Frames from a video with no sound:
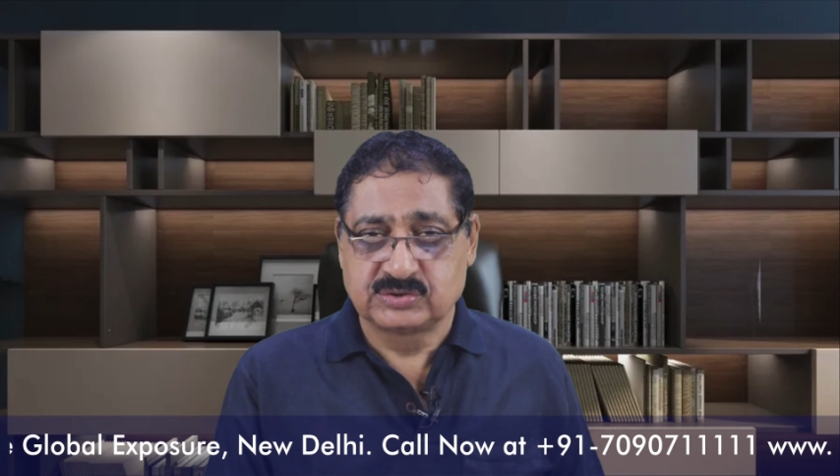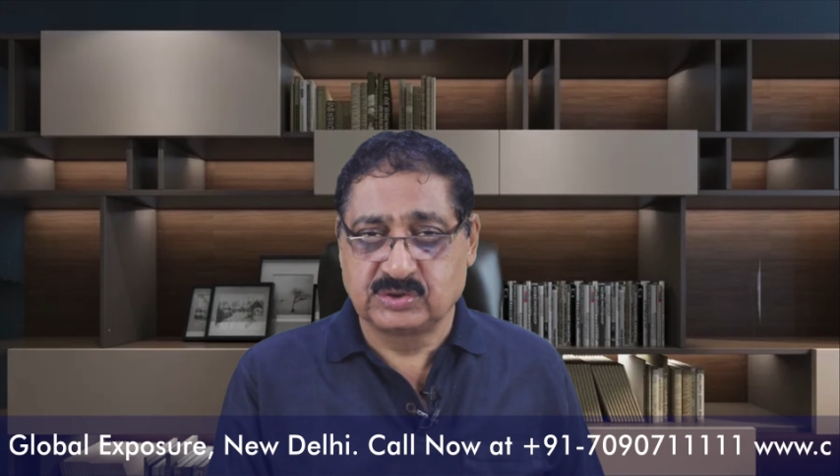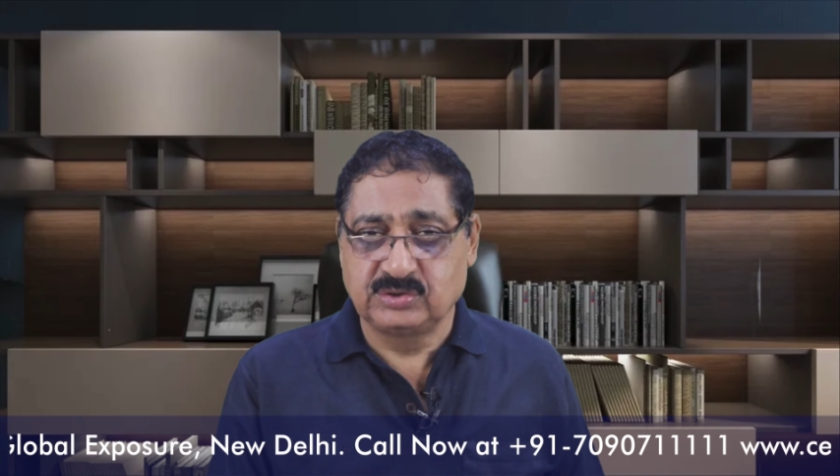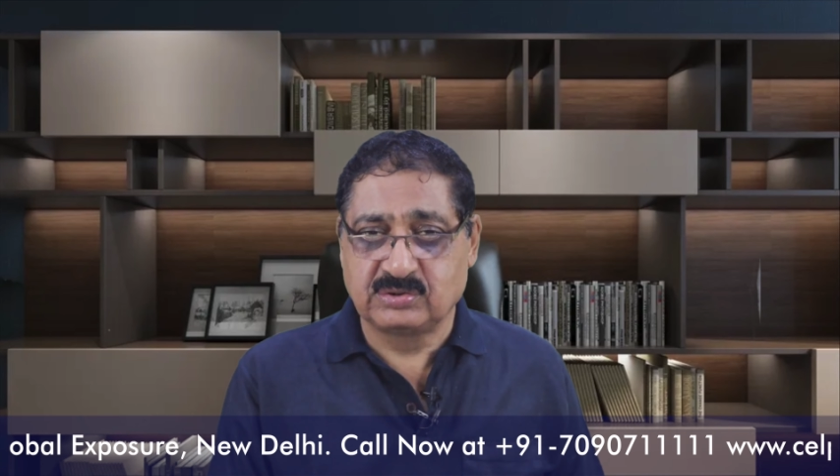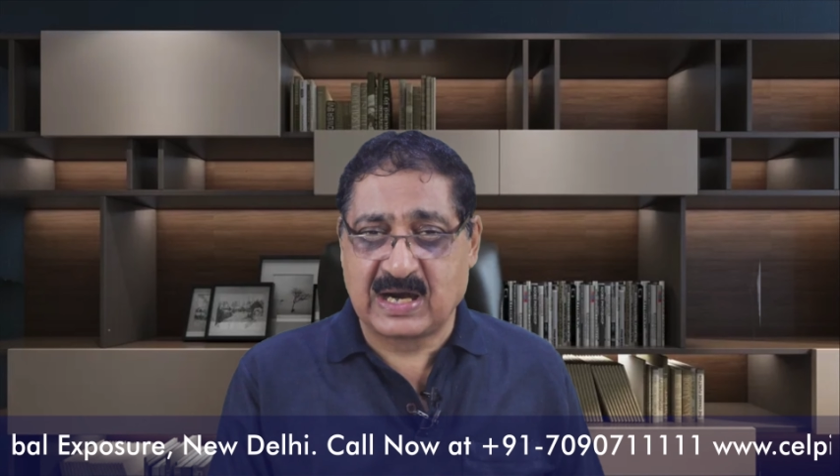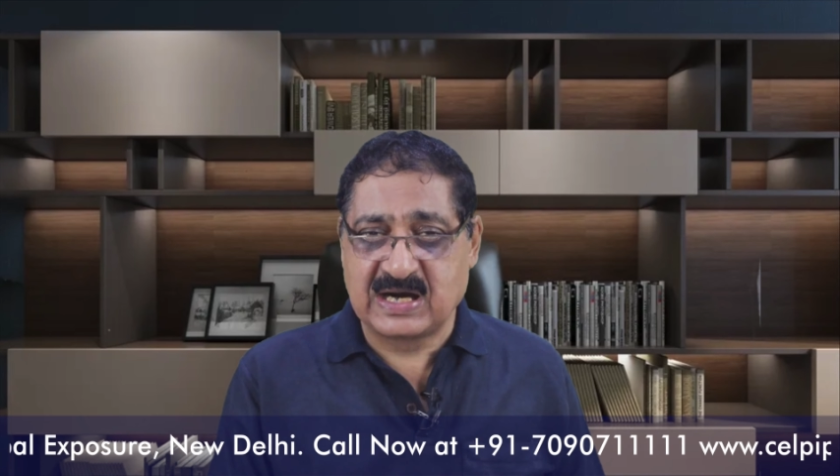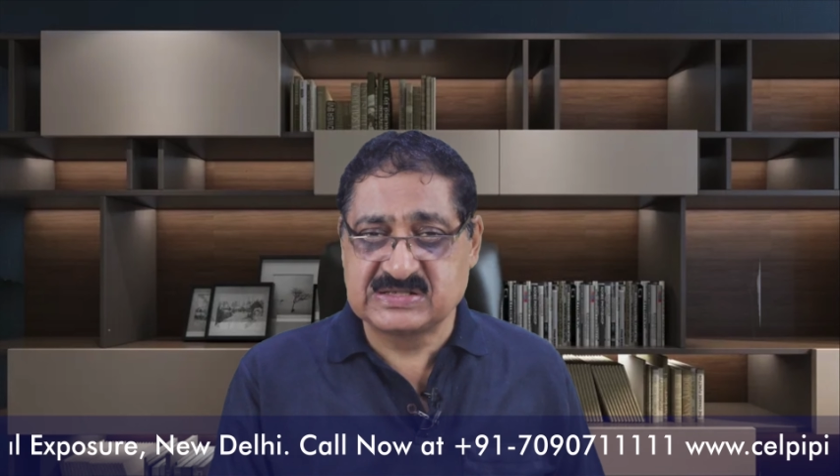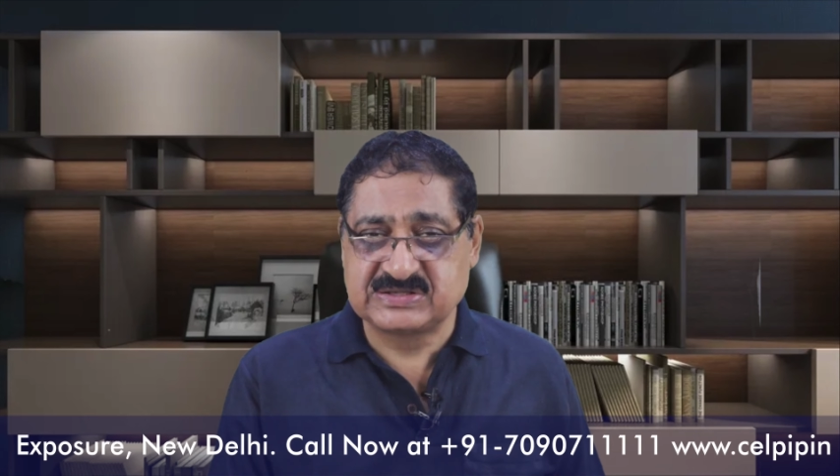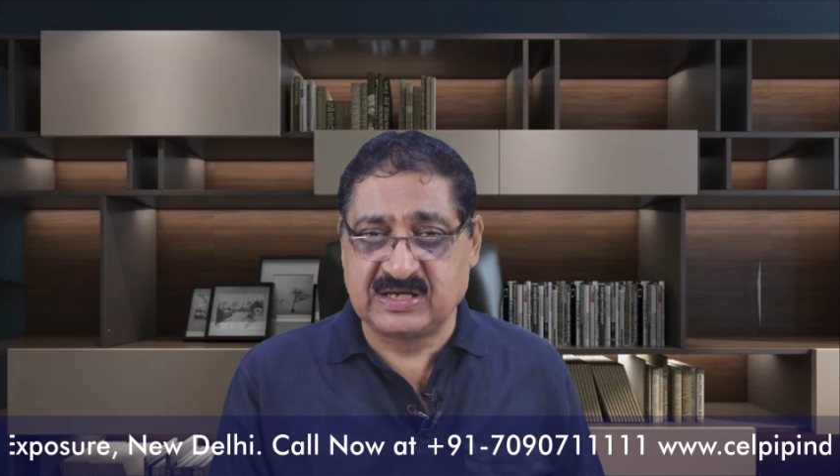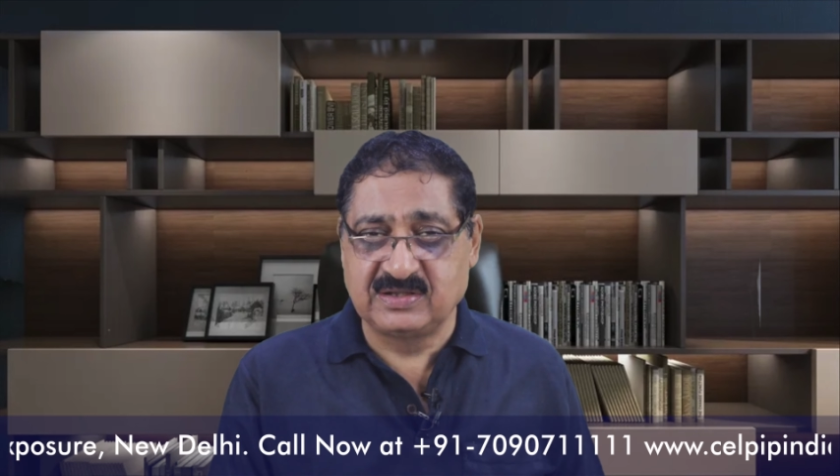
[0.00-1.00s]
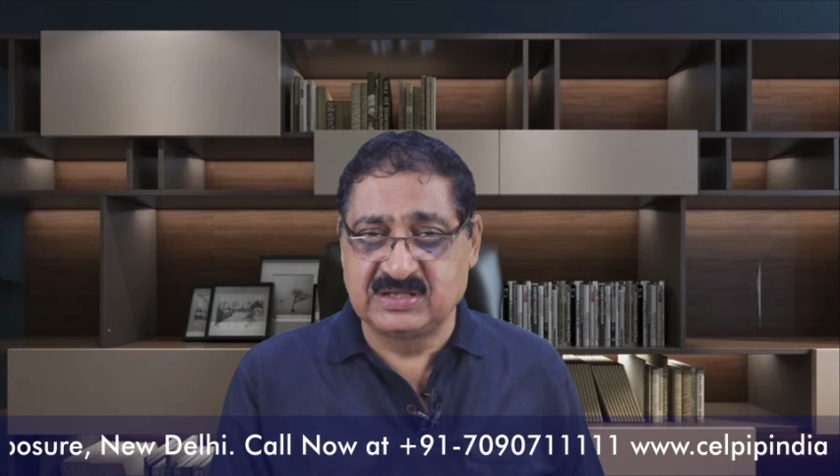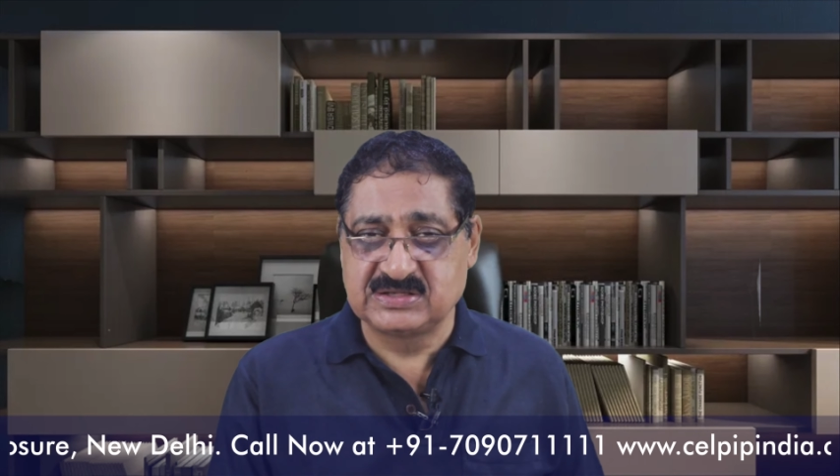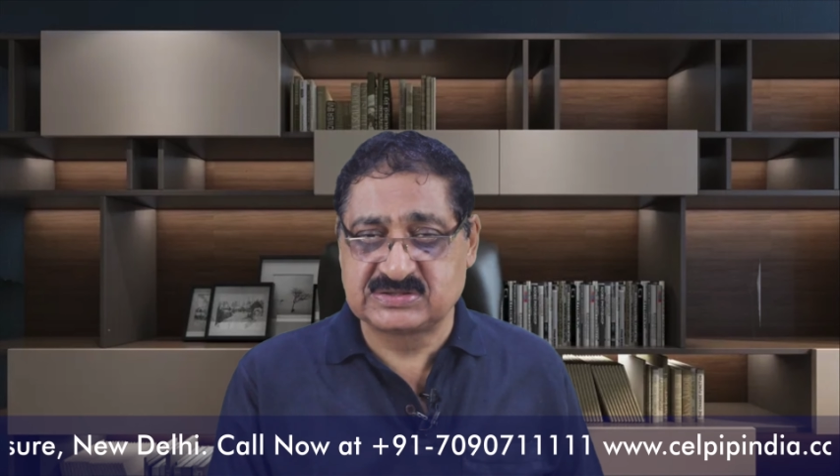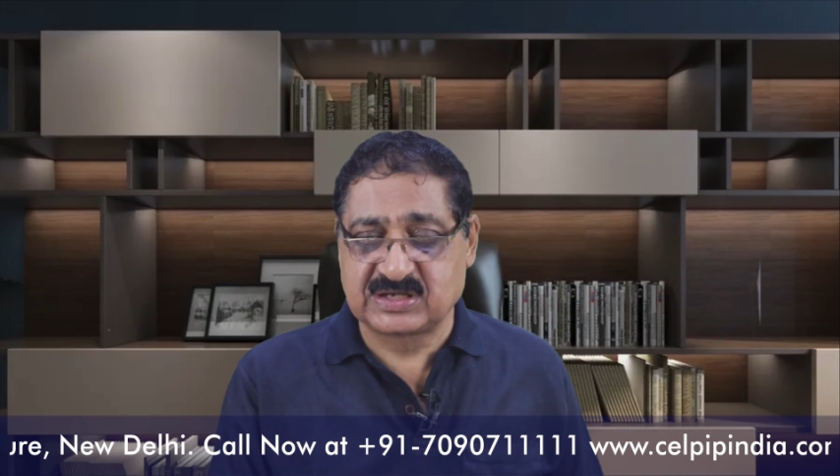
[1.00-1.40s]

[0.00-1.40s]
So you can't change these